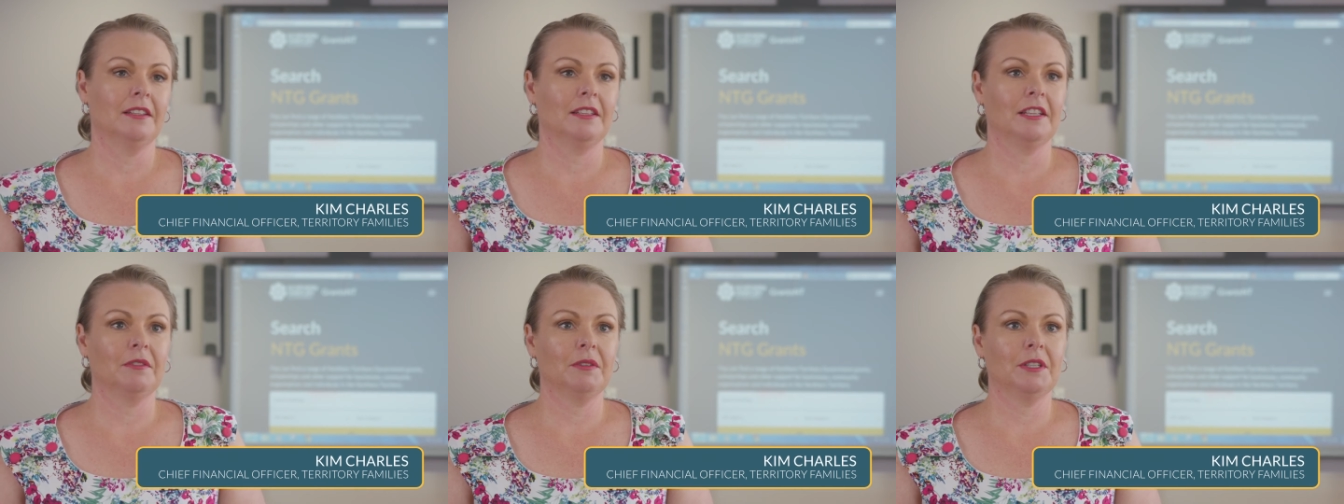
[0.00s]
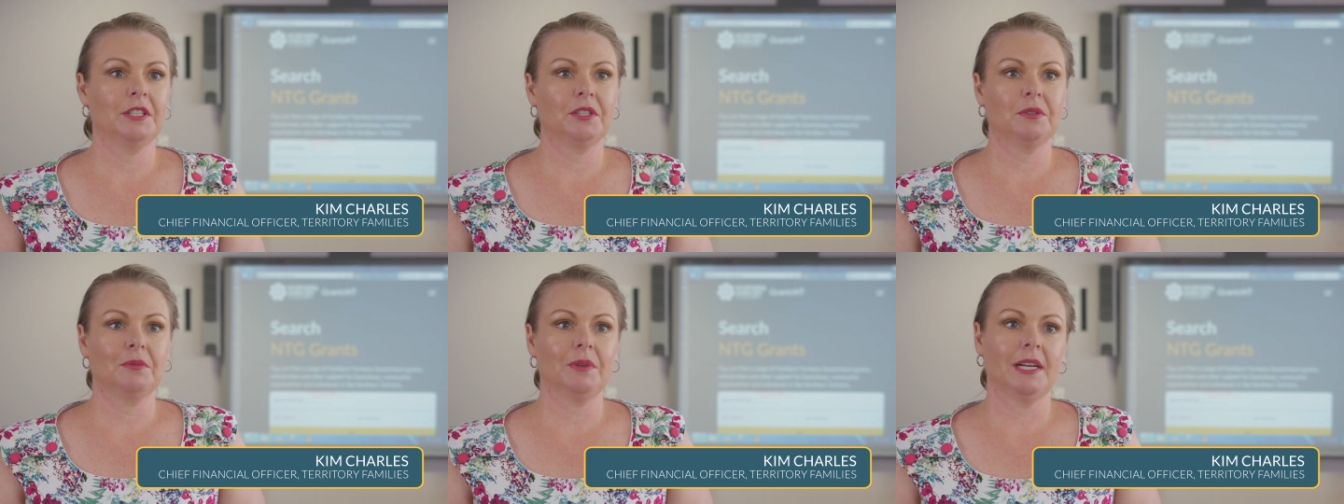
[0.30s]
They're
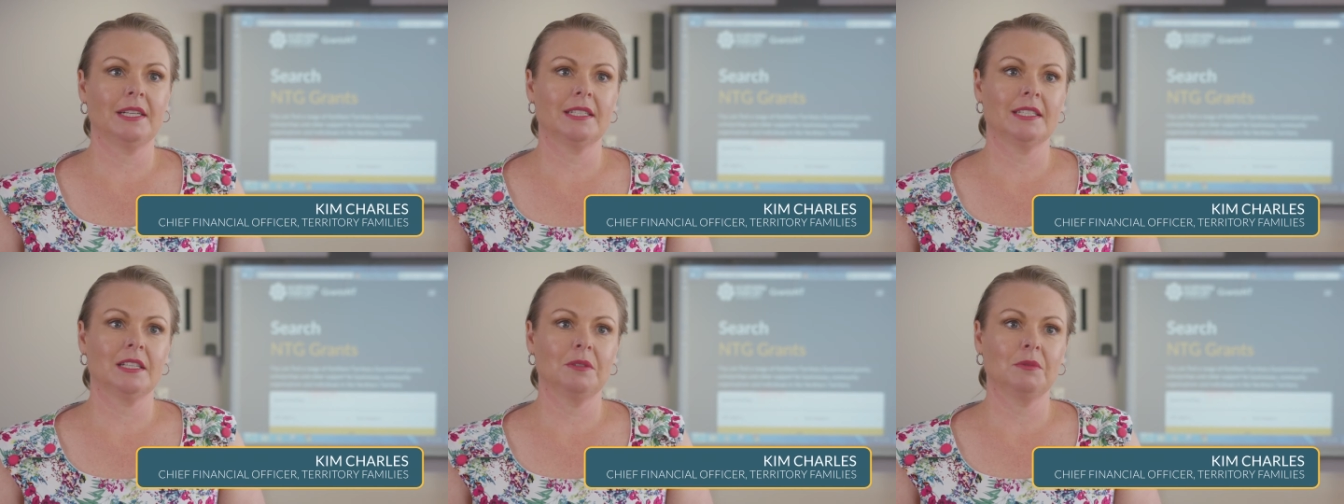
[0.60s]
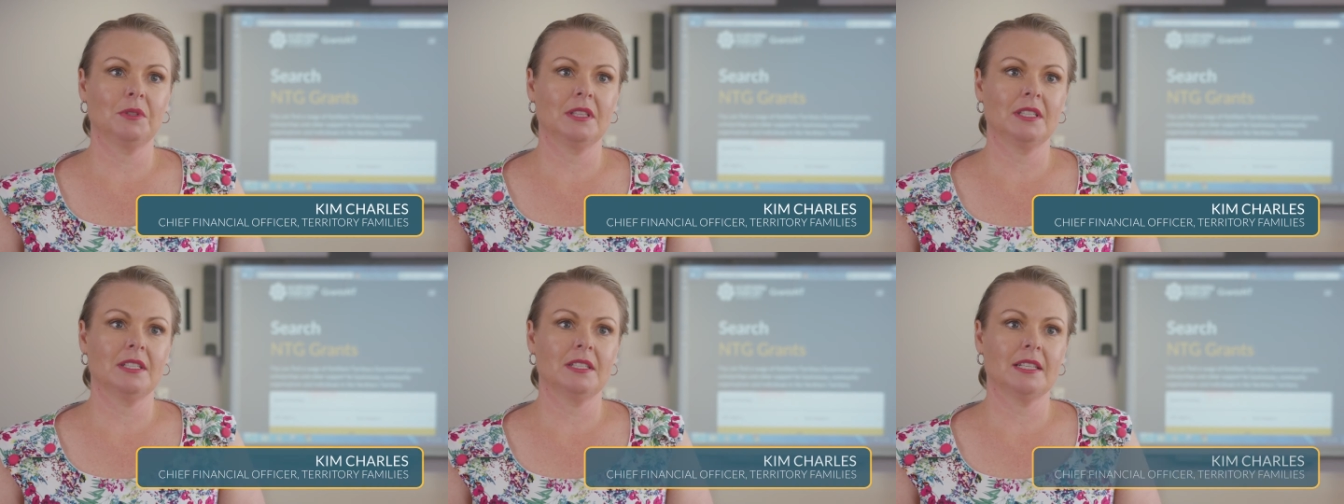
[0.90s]

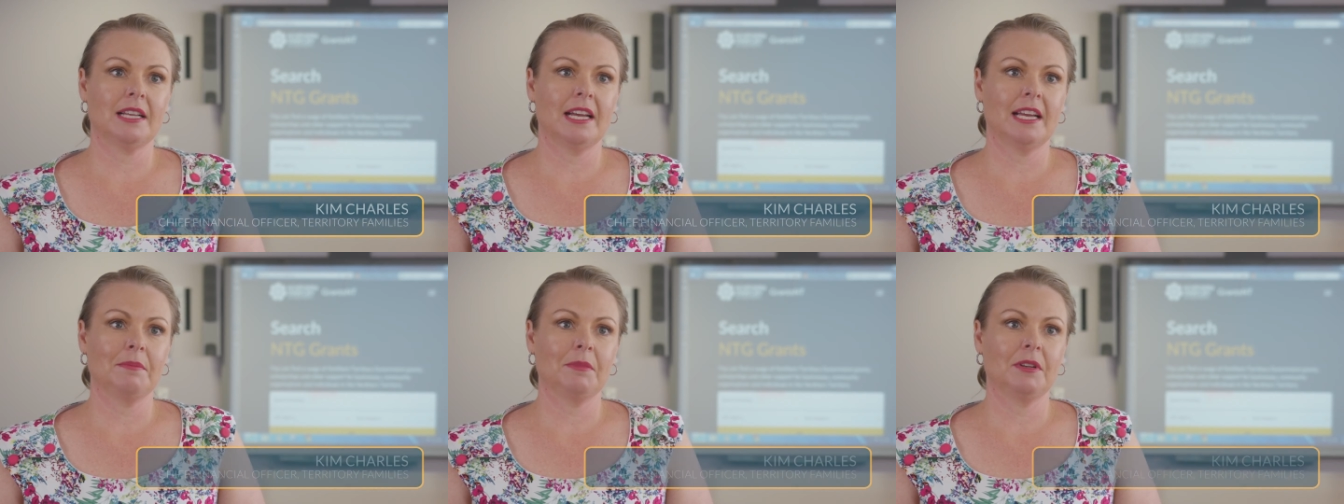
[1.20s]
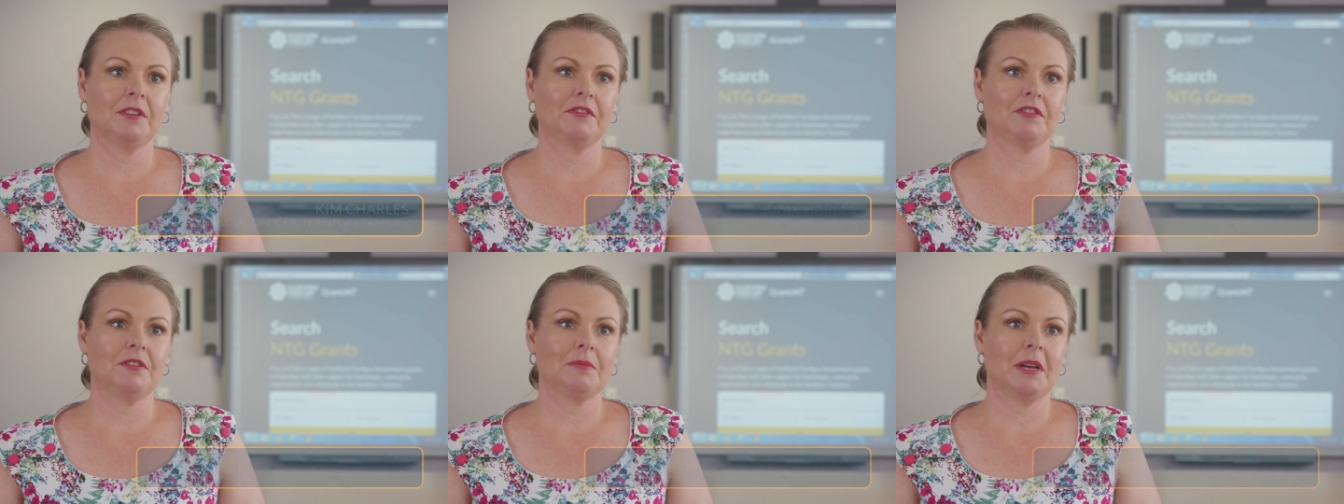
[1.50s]
interacting with the same
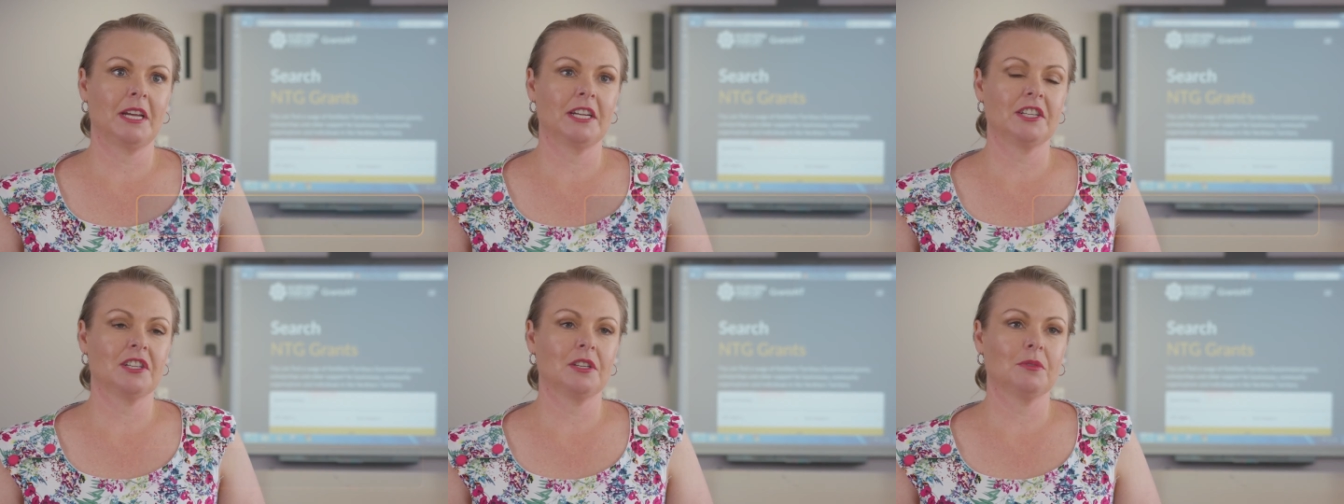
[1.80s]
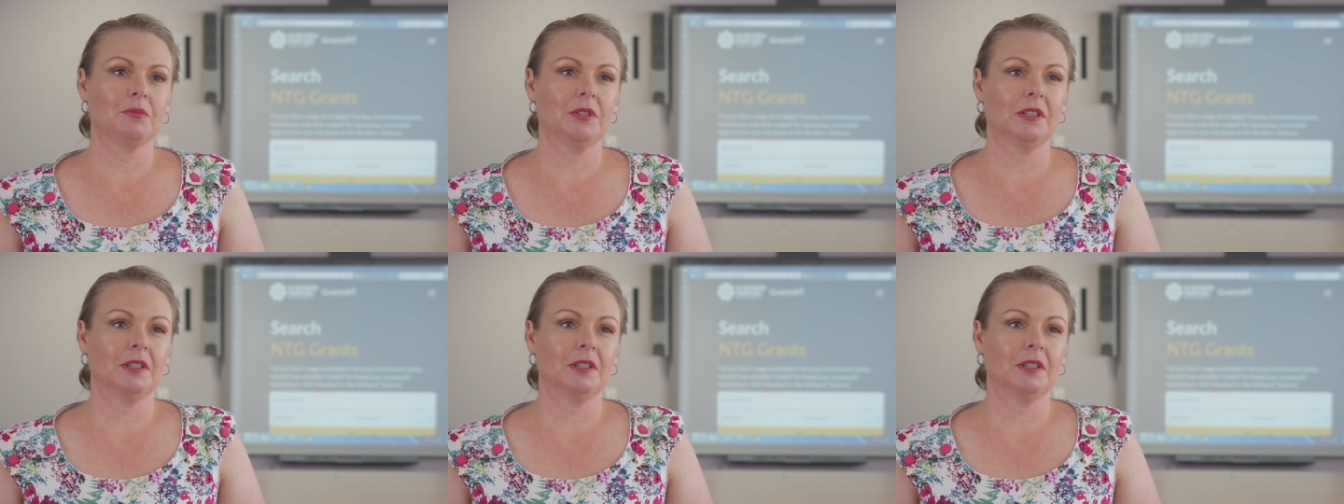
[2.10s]
information